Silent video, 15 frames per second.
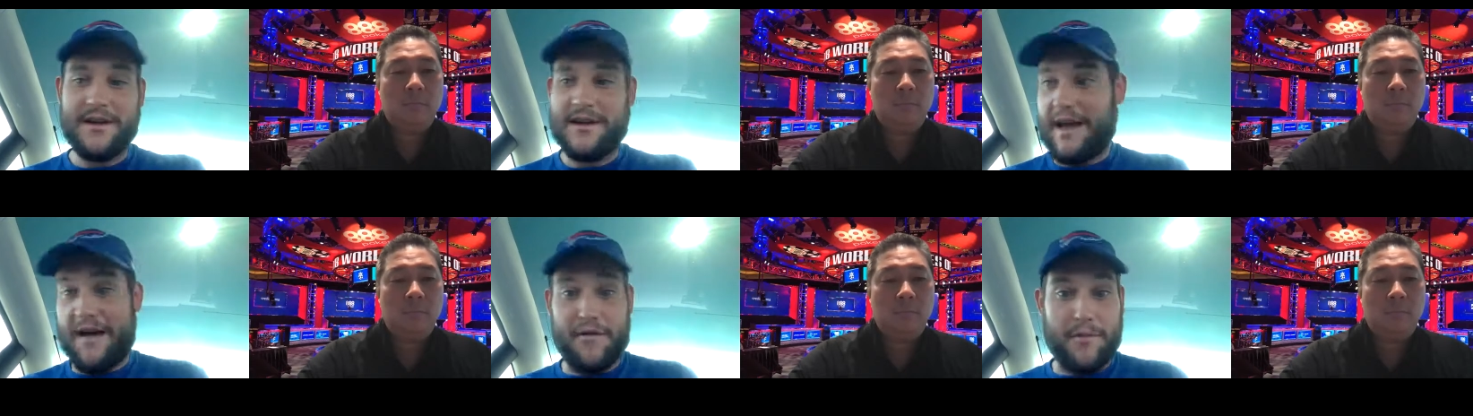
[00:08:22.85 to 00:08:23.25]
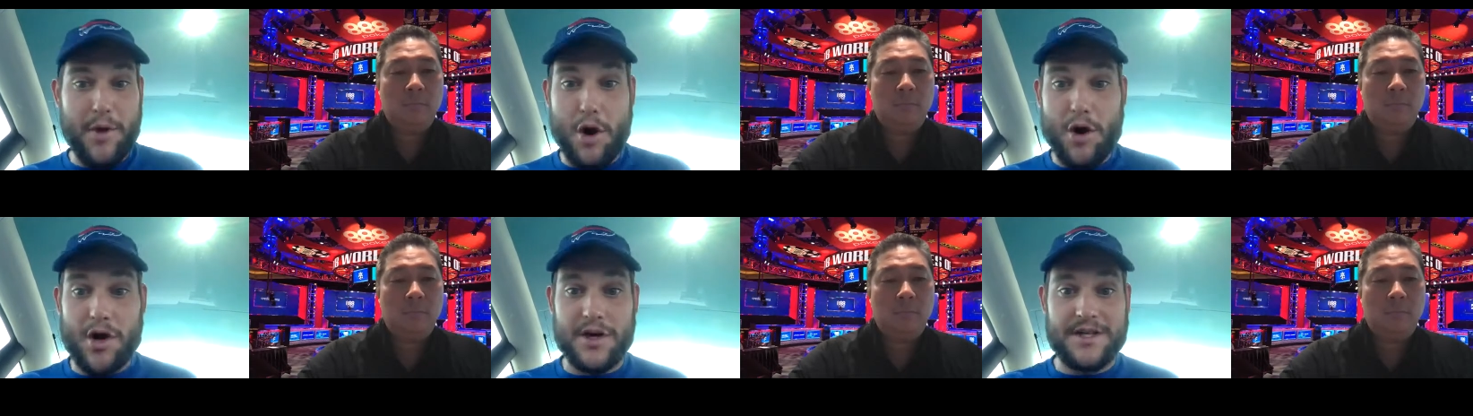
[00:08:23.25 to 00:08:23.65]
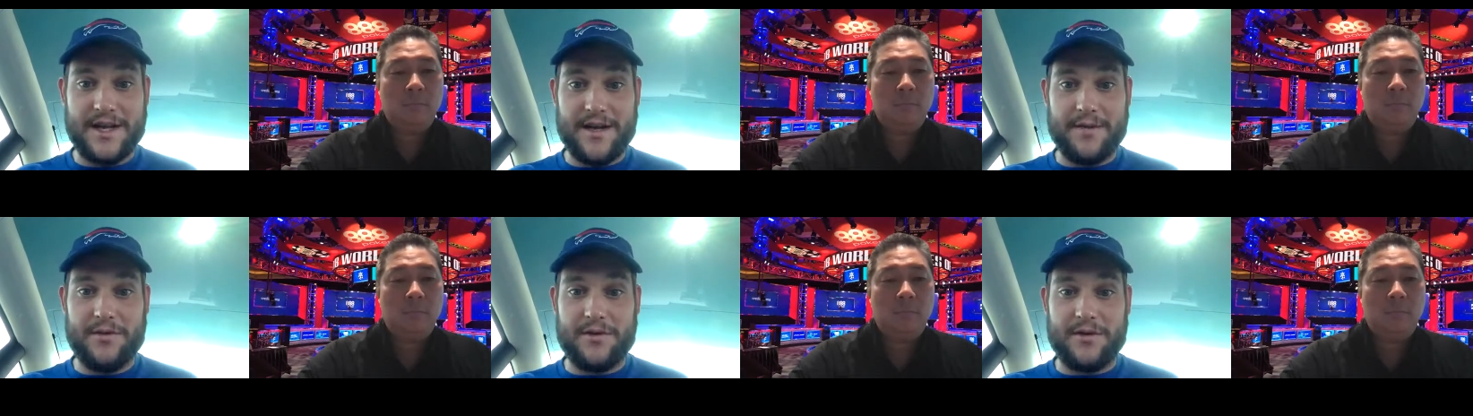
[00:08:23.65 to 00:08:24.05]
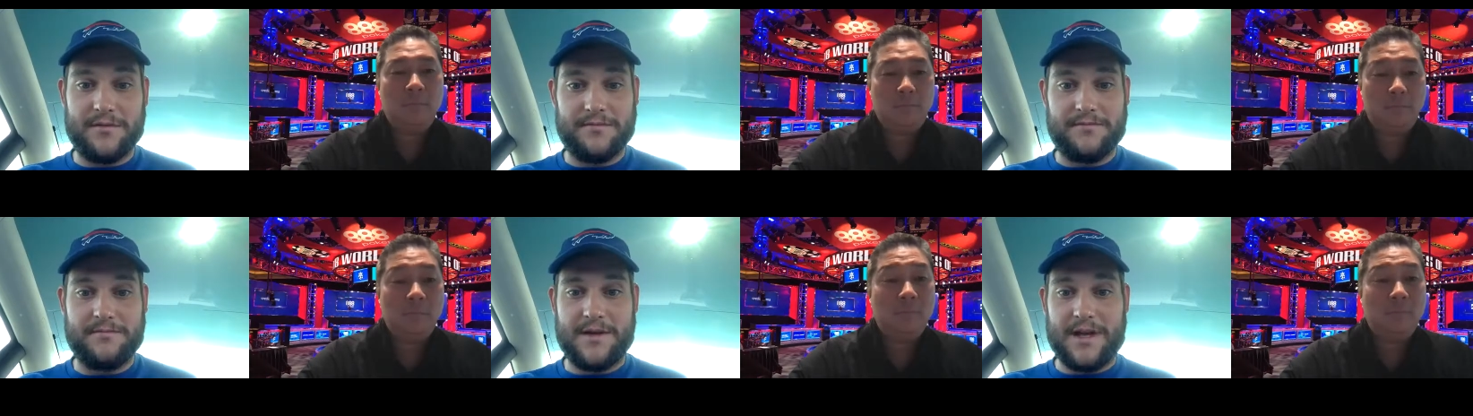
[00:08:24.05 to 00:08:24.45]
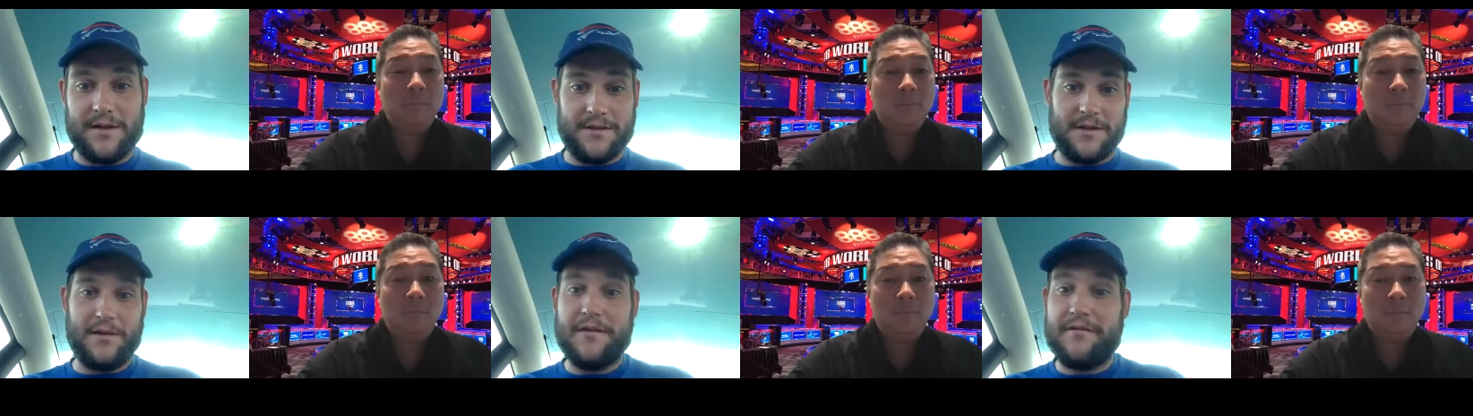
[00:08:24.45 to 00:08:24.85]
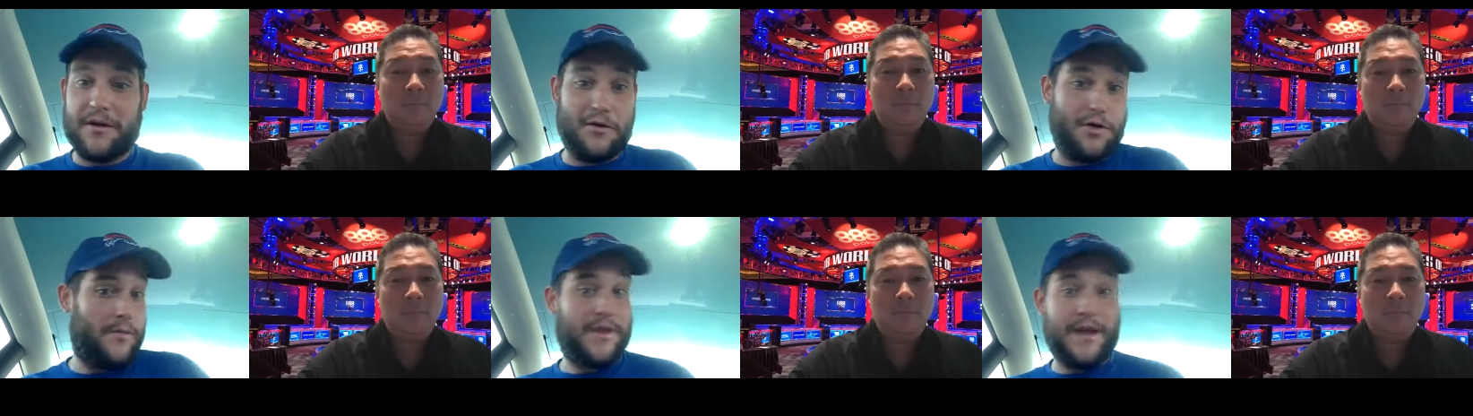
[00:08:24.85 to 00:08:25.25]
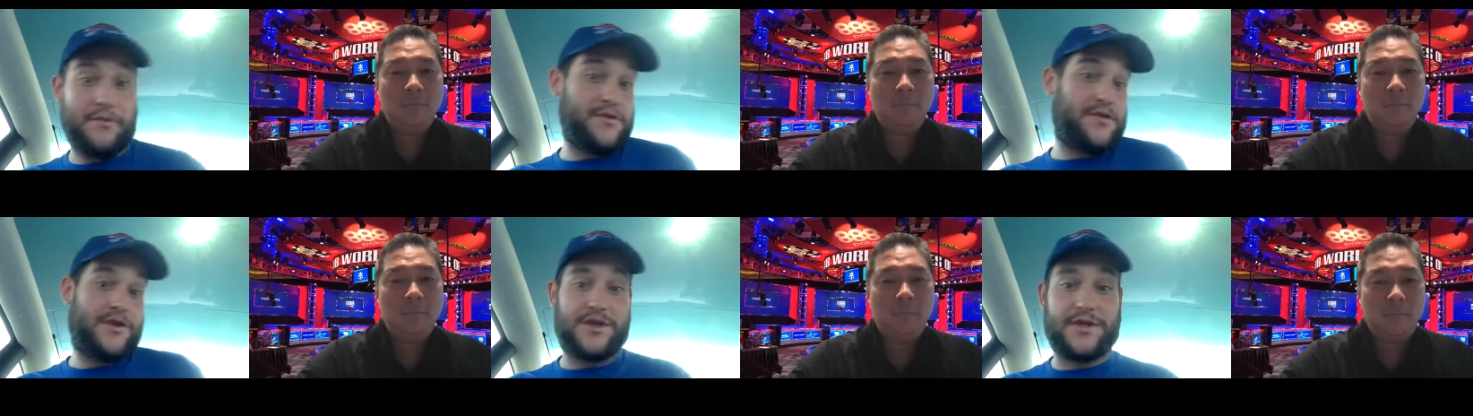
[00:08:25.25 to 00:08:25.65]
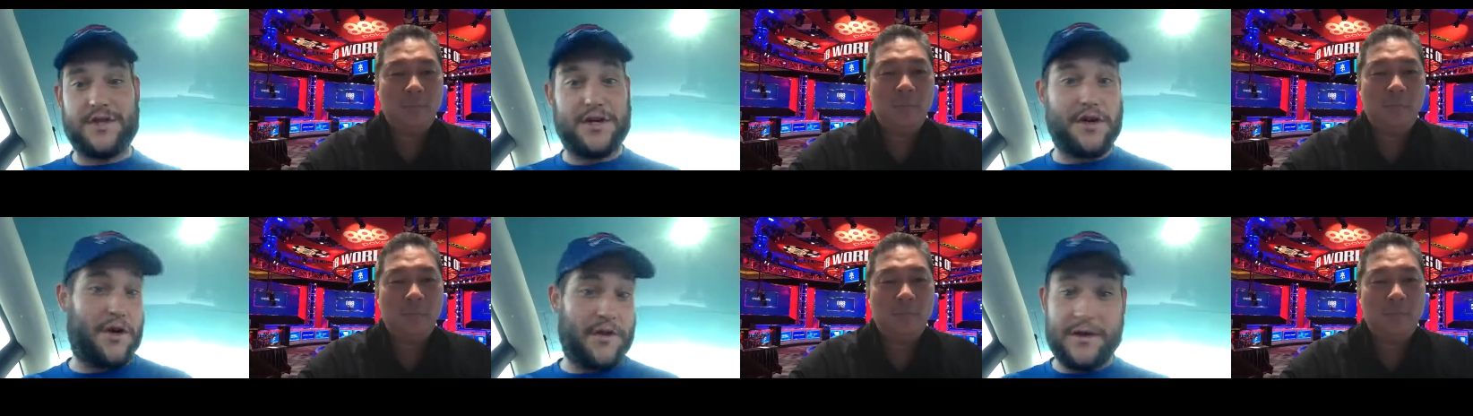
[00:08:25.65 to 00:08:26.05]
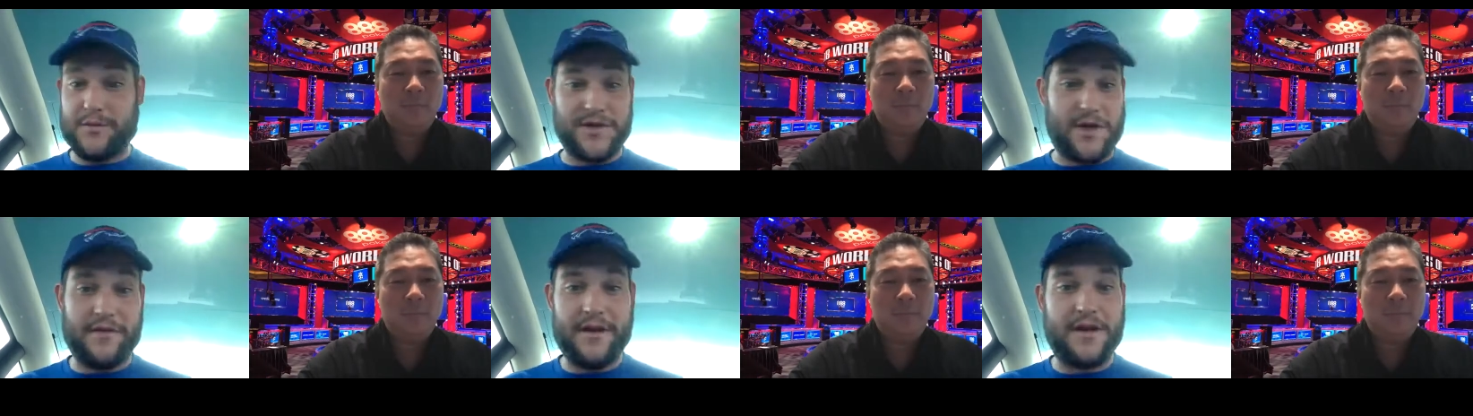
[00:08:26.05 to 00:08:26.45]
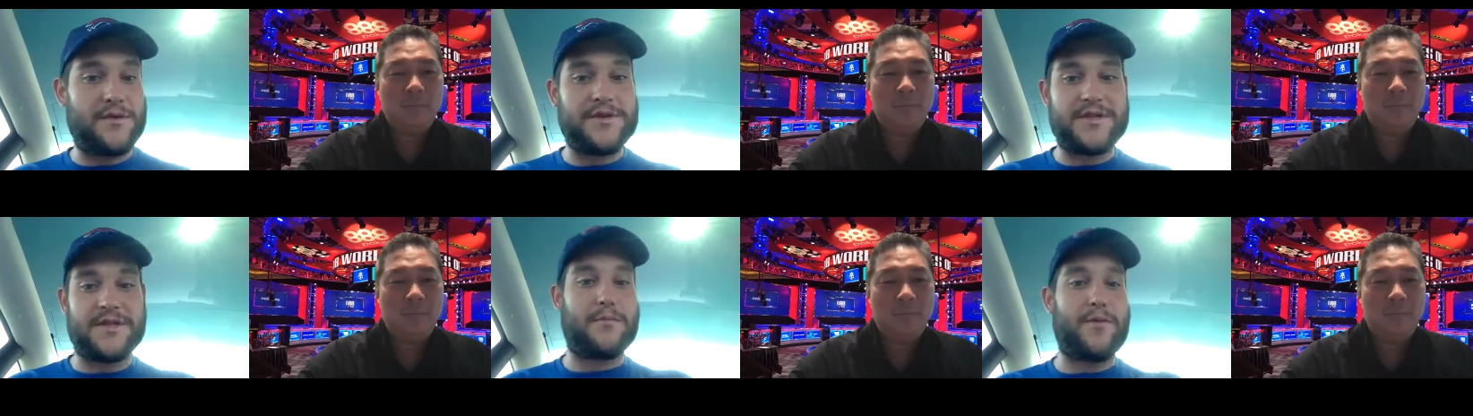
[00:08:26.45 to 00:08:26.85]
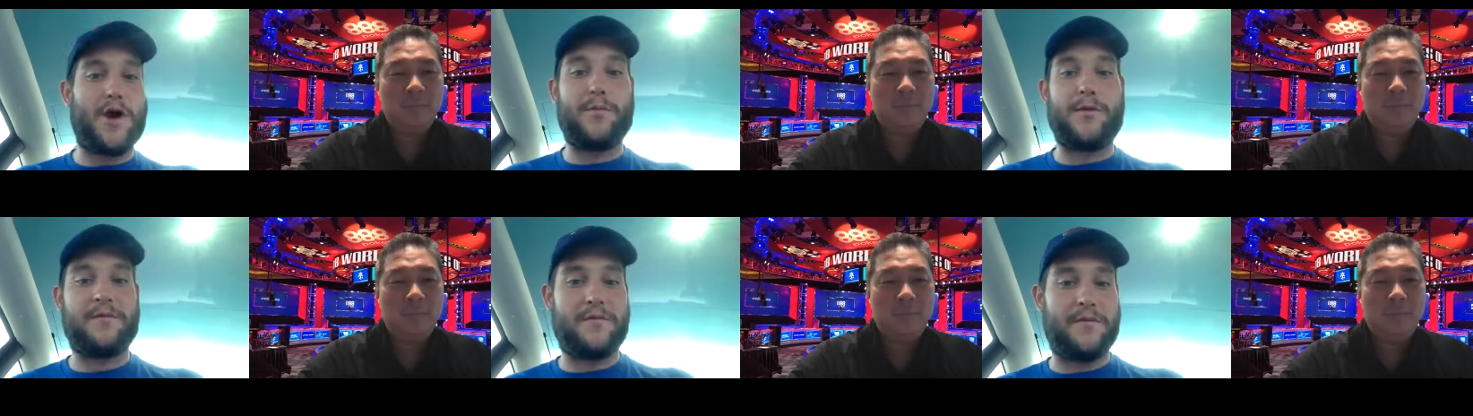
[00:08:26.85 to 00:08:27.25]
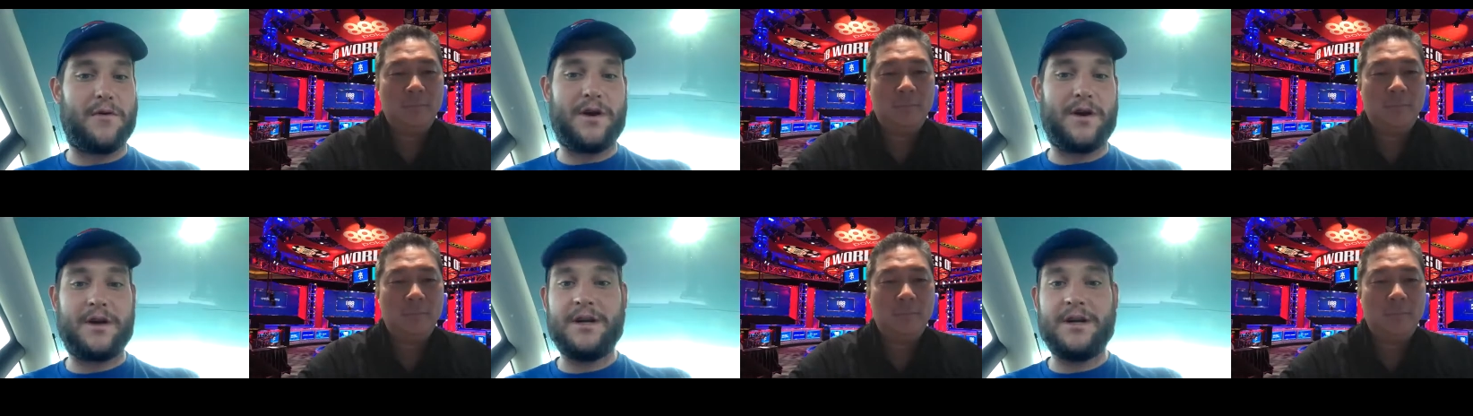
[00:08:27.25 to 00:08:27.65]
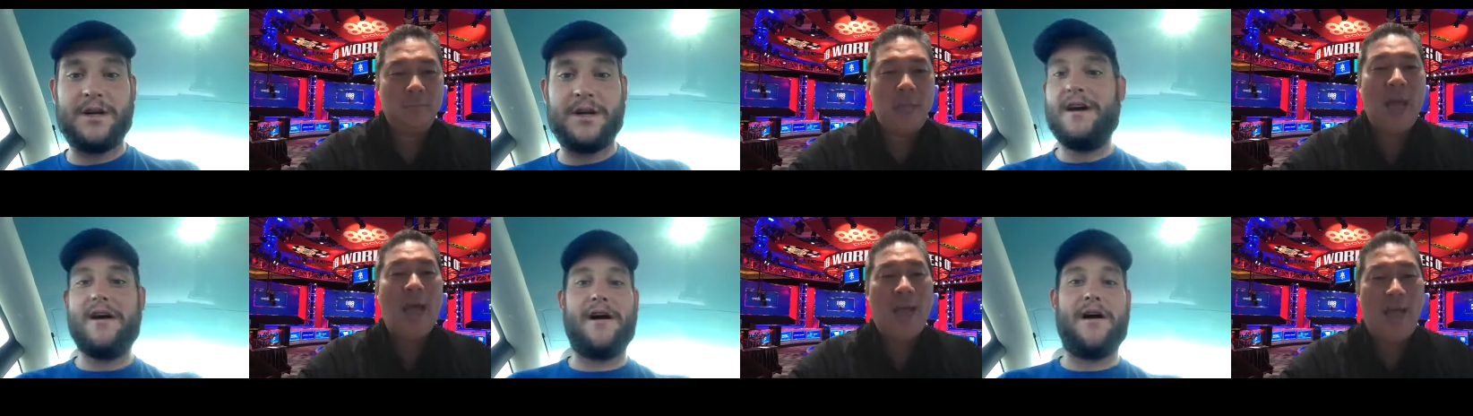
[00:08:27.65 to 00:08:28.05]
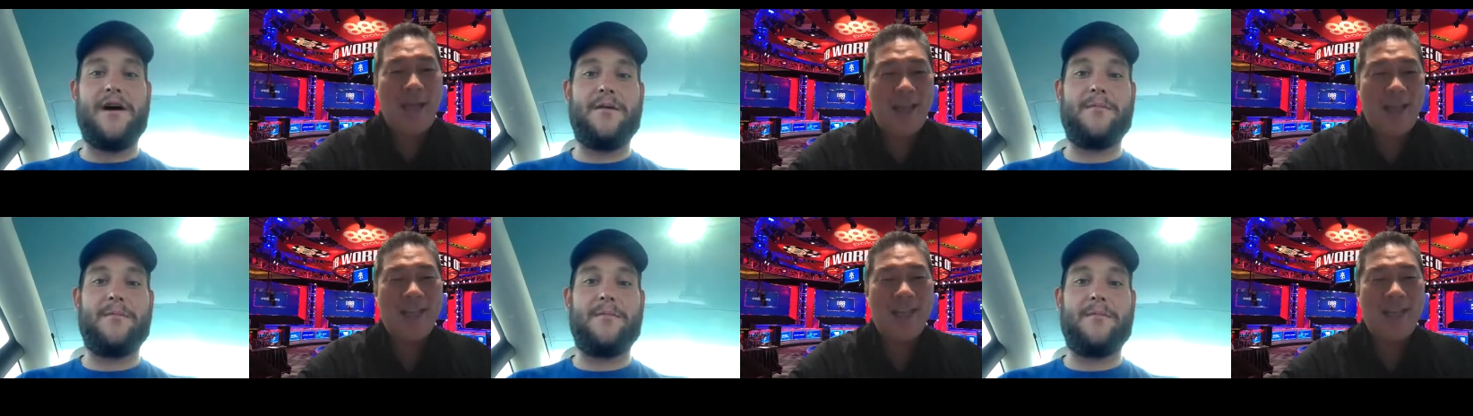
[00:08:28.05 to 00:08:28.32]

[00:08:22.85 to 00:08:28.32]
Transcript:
Speaker 1: have a poker table in the living room and that was just you know that was all they used the apartment for and um,